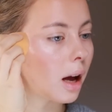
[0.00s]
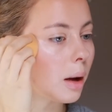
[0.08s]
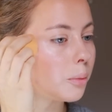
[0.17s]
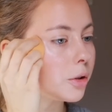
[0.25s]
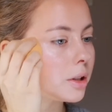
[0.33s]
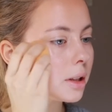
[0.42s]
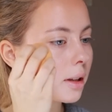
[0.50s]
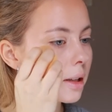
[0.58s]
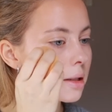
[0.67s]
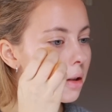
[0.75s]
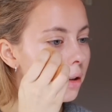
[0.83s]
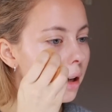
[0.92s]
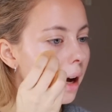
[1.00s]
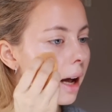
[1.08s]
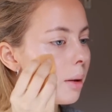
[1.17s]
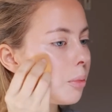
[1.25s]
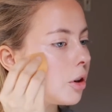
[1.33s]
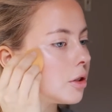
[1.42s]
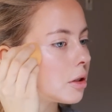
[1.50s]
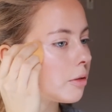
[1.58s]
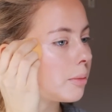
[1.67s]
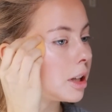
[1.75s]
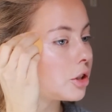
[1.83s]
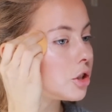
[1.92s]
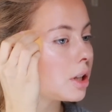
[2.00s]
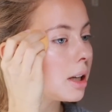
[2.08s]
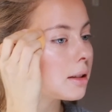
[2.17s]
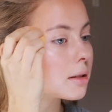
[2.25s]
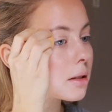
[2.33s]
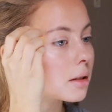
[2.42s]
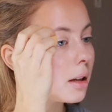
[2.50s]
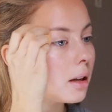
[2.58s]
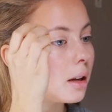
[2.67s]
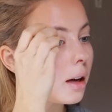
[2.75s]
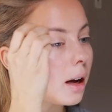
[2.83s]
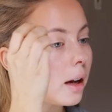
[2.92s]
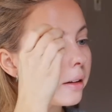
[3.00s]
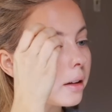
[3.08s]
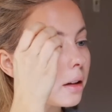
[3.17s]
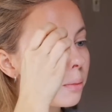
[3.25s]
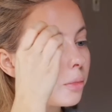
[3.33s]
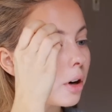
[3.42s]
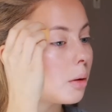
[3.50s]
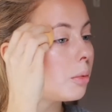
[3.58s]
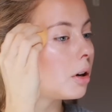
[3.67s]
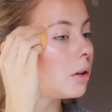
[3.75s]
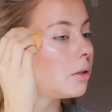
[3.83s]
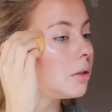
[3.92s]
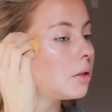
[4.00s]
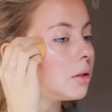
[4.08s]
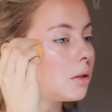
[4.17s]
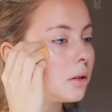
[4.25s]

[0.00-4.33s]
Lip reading: I'm putting this on the high points of my cheeks, under the brow bone.